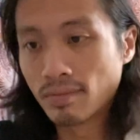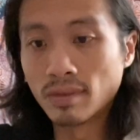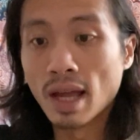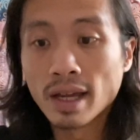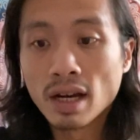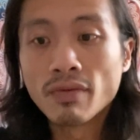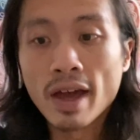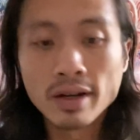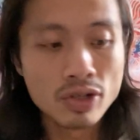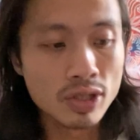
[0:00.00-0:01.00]
negative
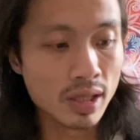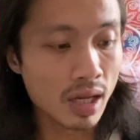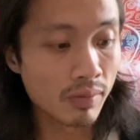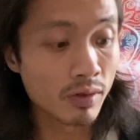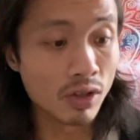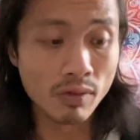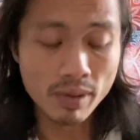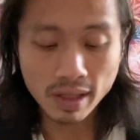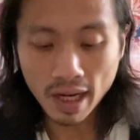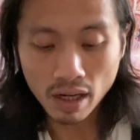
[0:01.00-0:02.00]
energy that you've
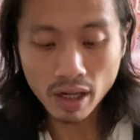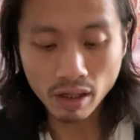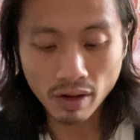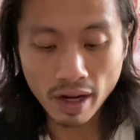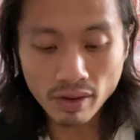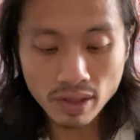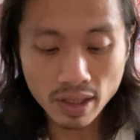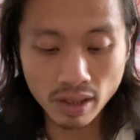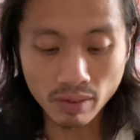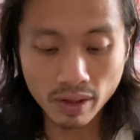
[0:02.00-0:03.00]
been carrying around
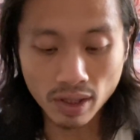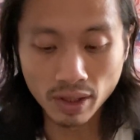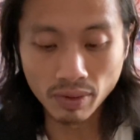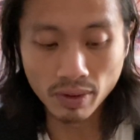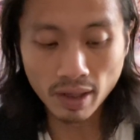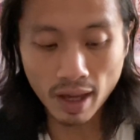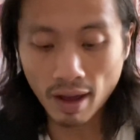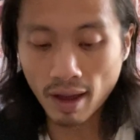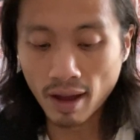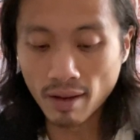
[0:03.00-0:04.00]
here with you
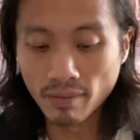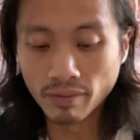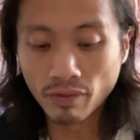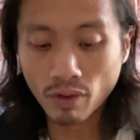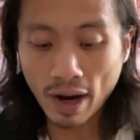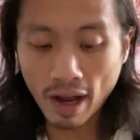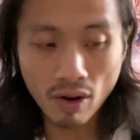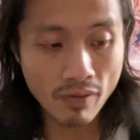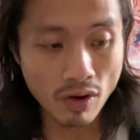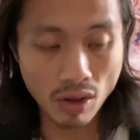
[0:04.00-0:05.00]
um, for
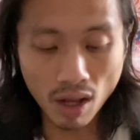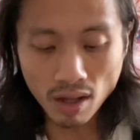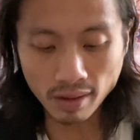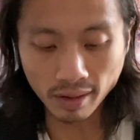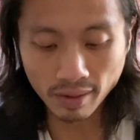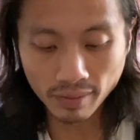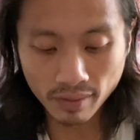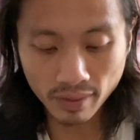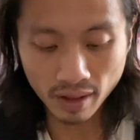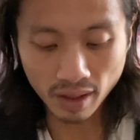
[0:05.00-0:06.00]
however long.
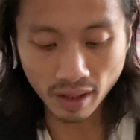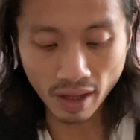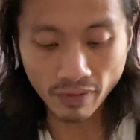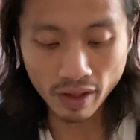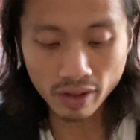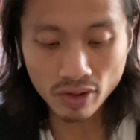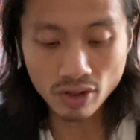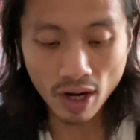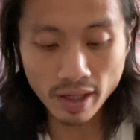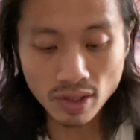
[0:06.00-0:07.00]
I feel like you're
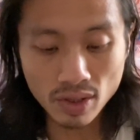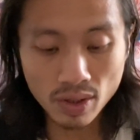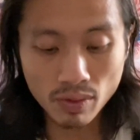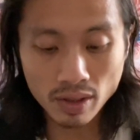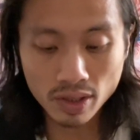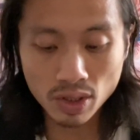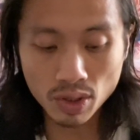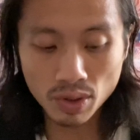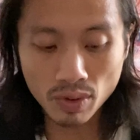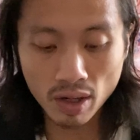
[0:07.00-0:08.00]
trying to do the work
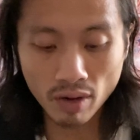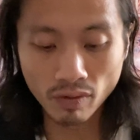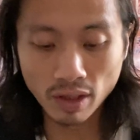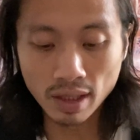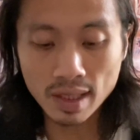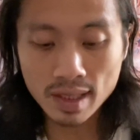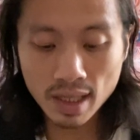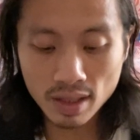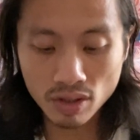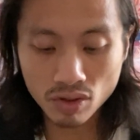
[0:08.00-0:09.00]
to release it,
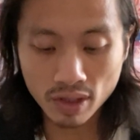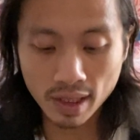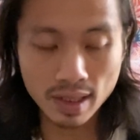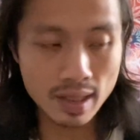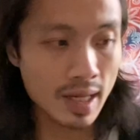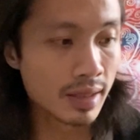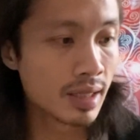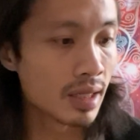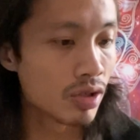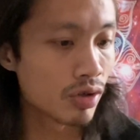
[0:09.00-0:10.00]
transcend
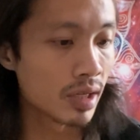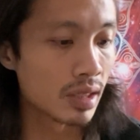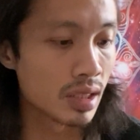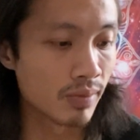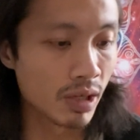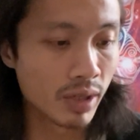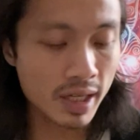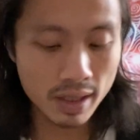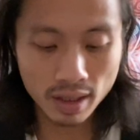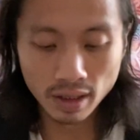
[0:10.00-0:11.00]
it, transmute
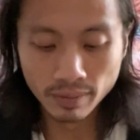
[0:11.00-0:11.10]
it.